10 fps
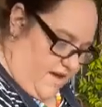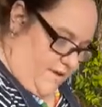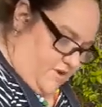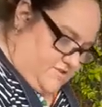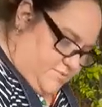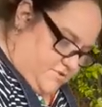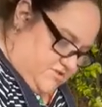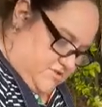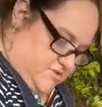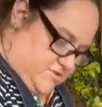and I'm going to
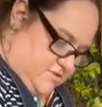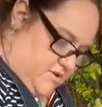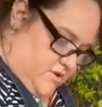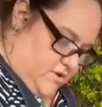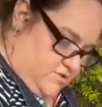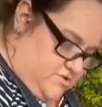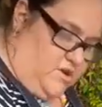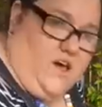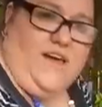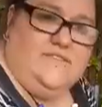put
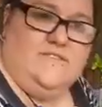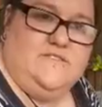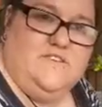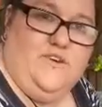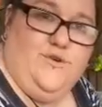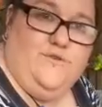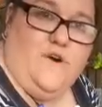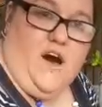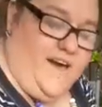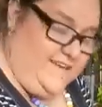2 lines
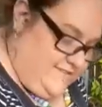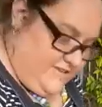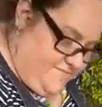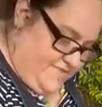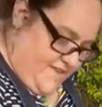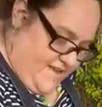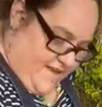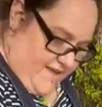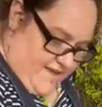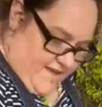for eyes,
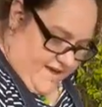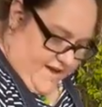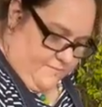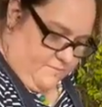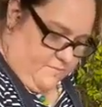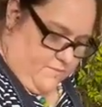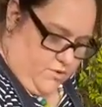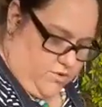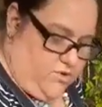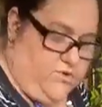and a
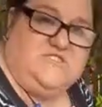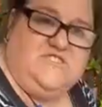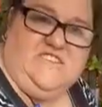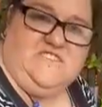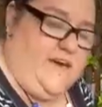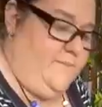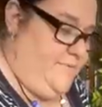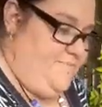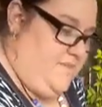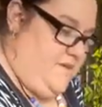moon or she shape,
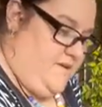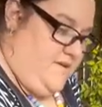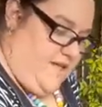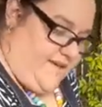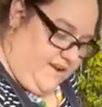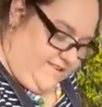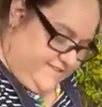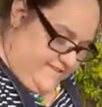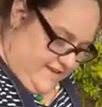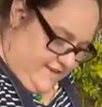like the letter
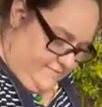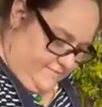C,